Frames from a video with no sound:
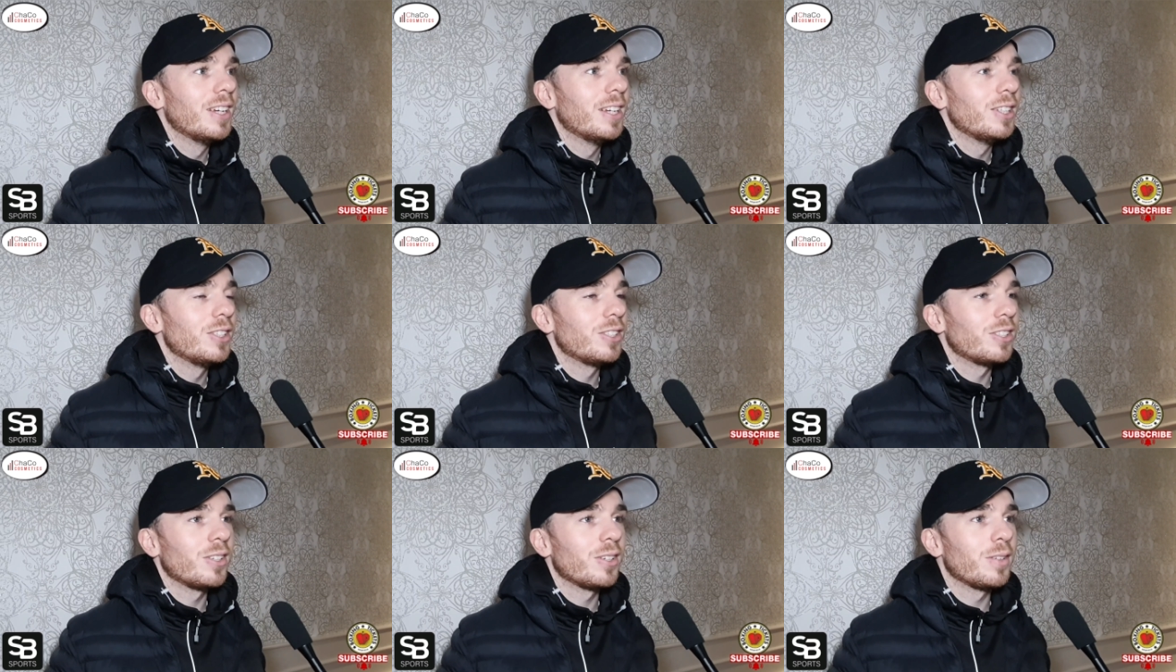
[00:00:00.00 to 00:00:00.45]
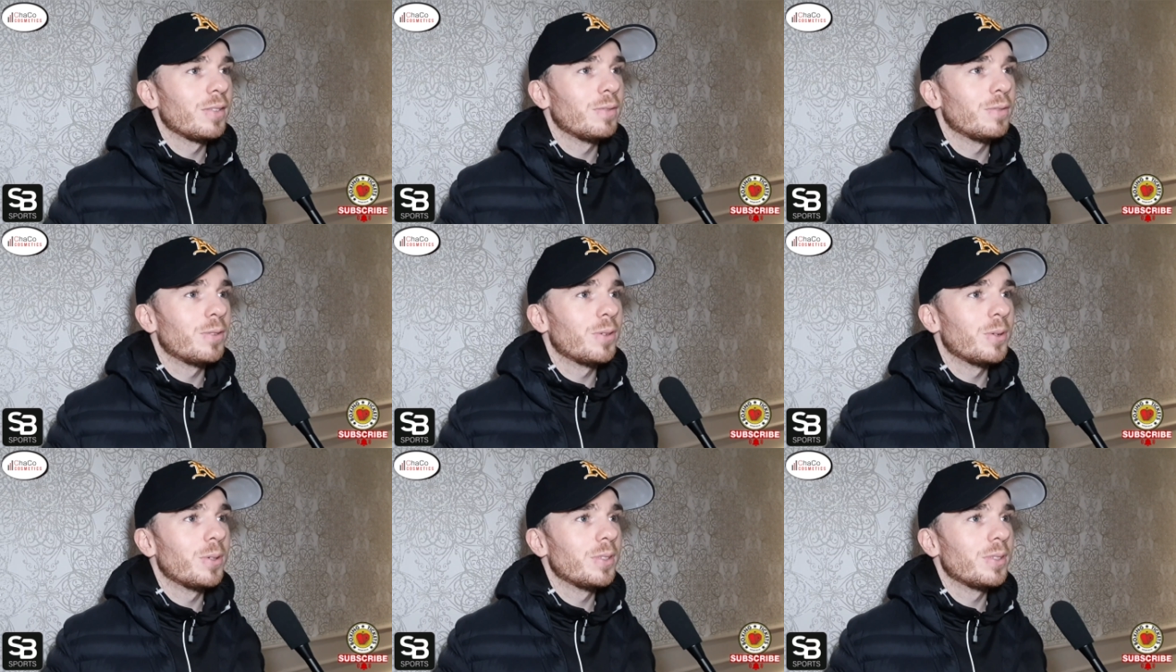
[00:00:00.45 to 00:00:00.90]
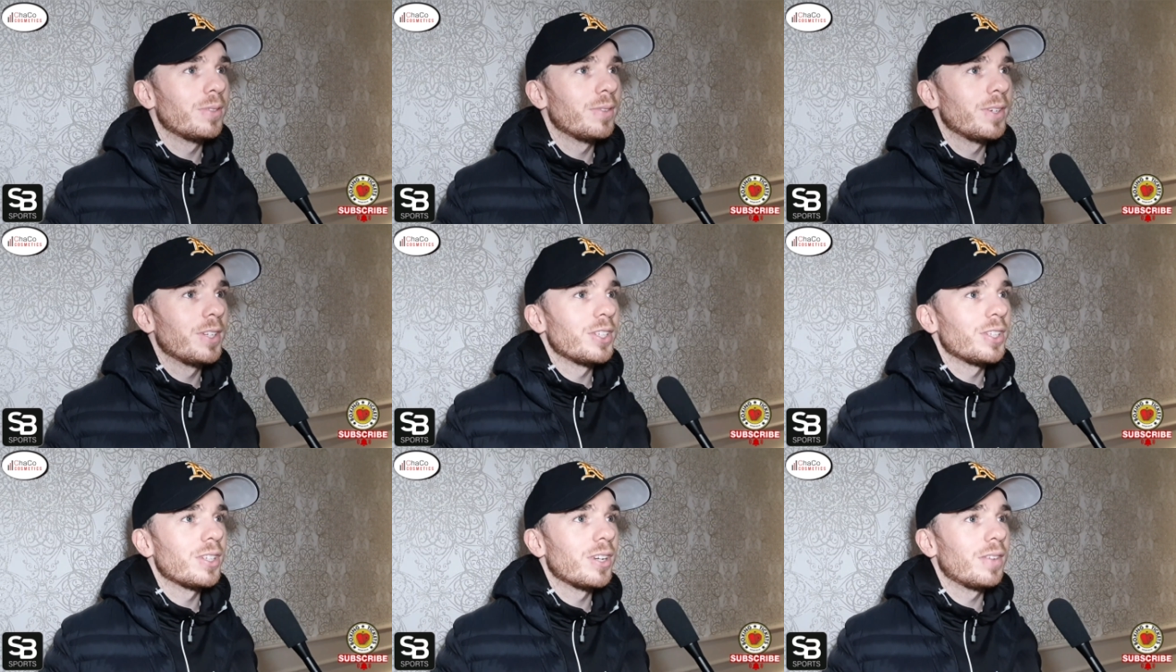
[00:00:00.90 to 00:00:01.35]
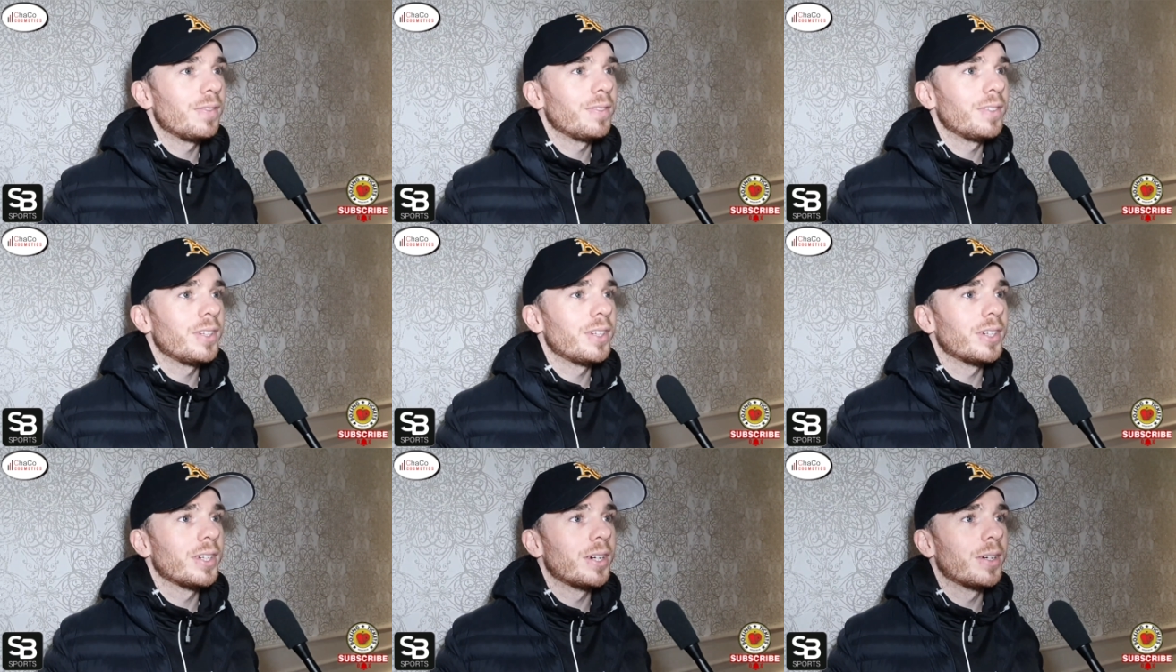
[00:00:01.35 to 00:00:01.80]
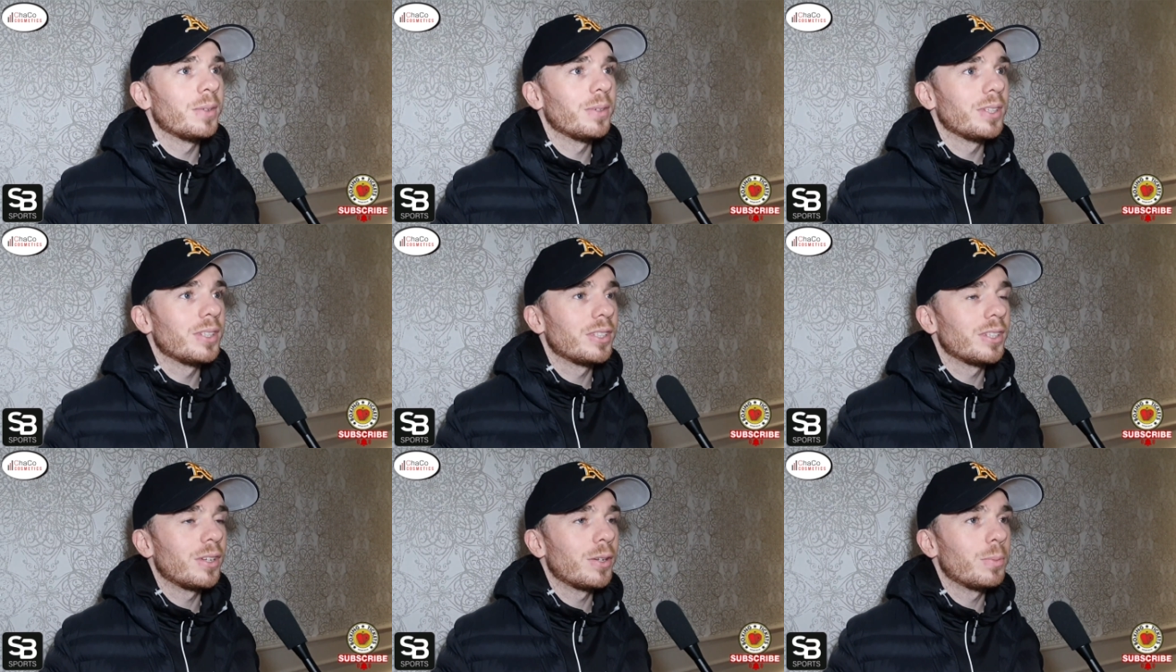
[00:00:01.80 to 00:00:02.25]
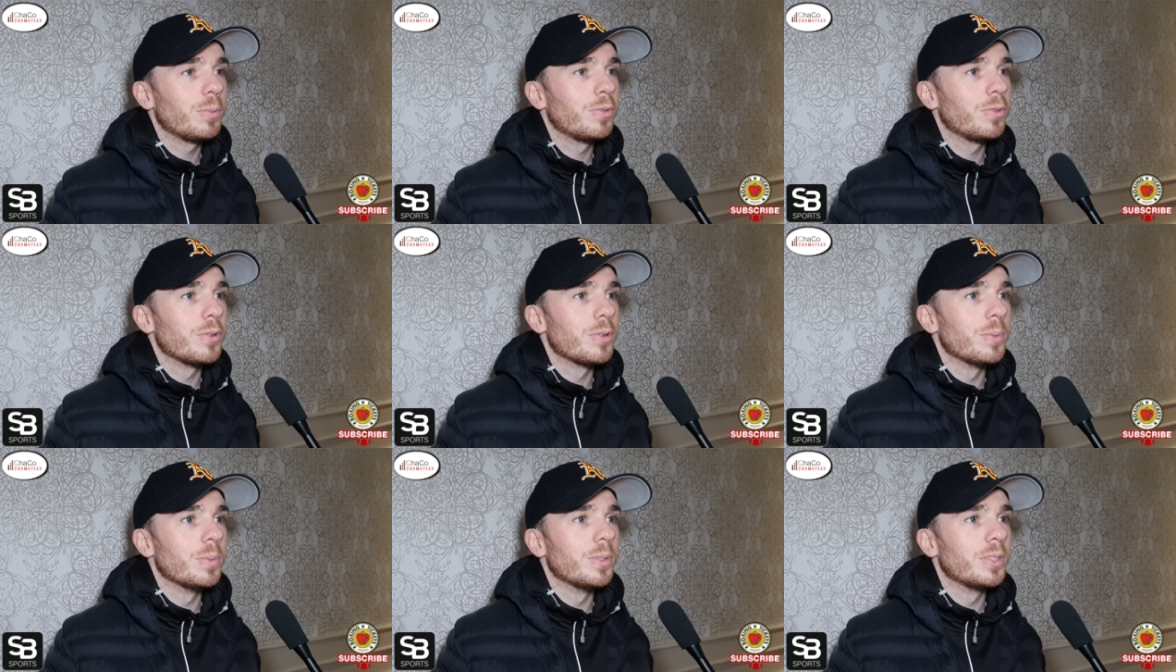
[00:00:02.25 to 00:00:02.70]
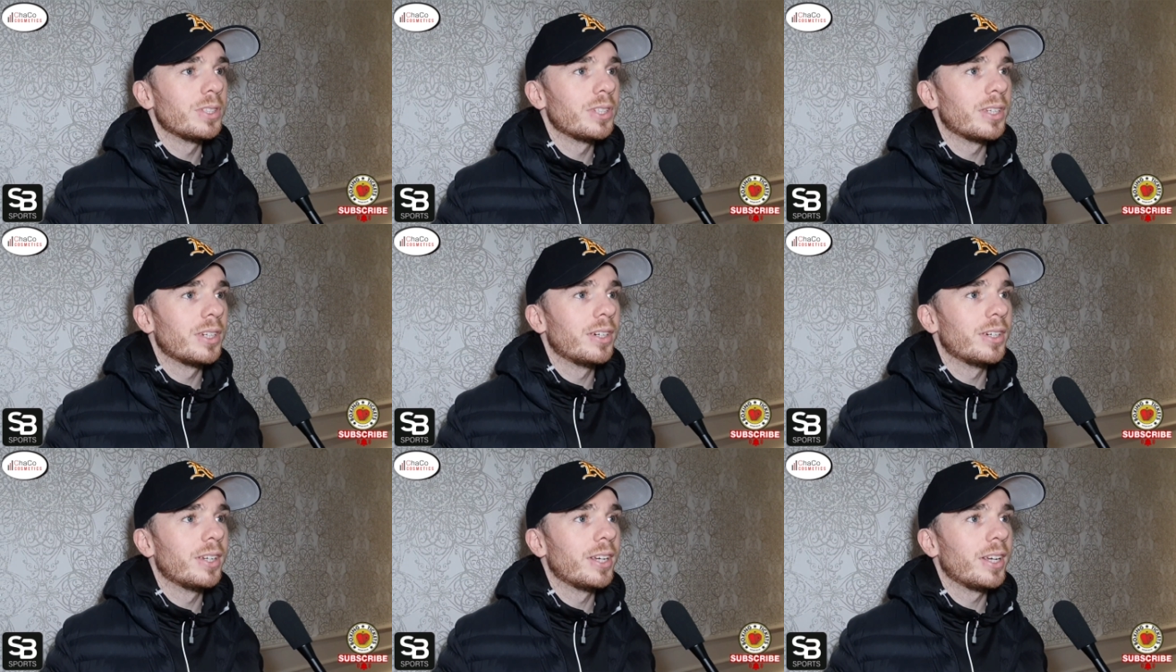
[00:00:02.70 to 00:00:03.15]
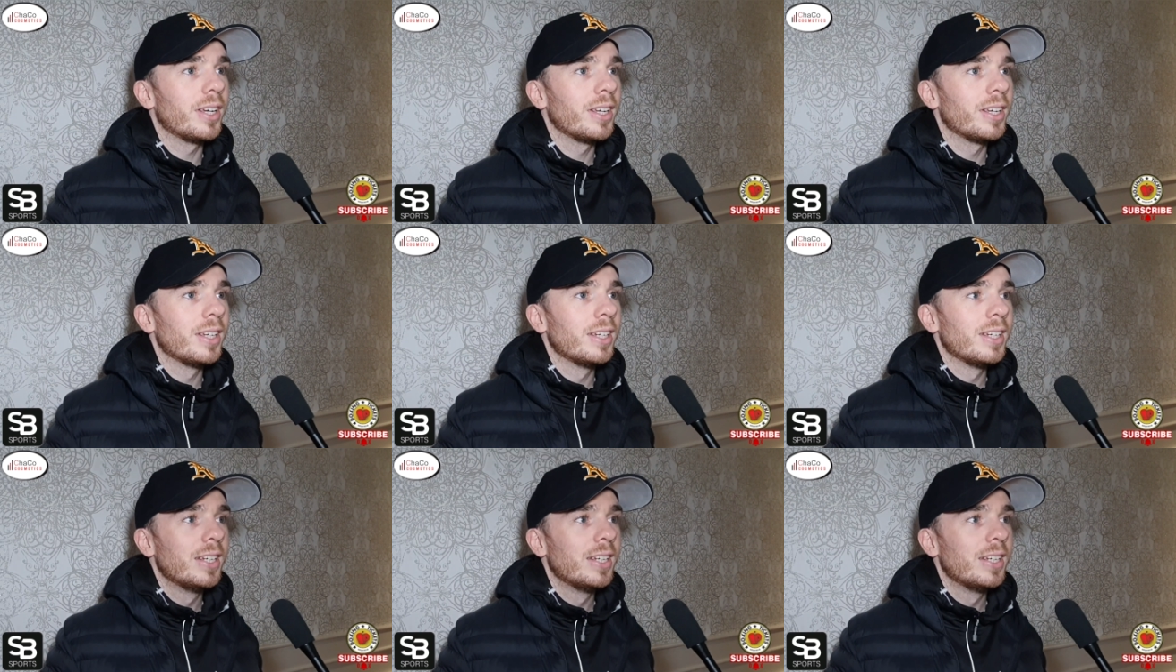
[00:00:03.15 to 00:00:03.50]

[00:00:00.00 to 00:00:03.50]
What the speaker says: Just looking forward to finishing off the year now with a solid performance Saturday.